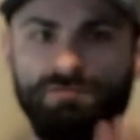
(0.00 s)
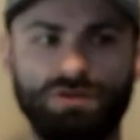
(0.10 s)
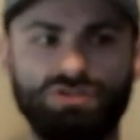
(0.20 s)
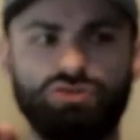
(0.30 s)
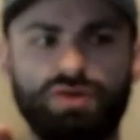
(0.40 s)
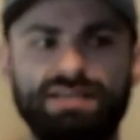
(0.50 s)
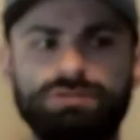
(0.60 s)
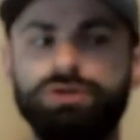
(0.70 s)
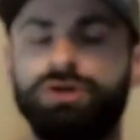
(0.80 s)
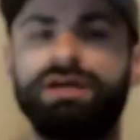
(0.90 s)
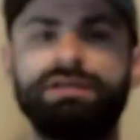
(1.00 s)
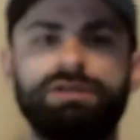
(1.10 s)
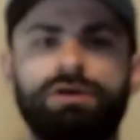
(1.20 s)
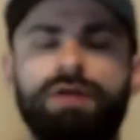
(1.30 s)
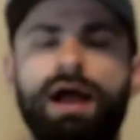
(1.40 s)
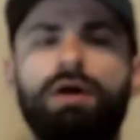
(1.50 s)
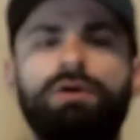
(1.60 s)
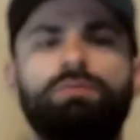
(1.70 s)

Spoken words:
foot strikes when you're hitting the ground,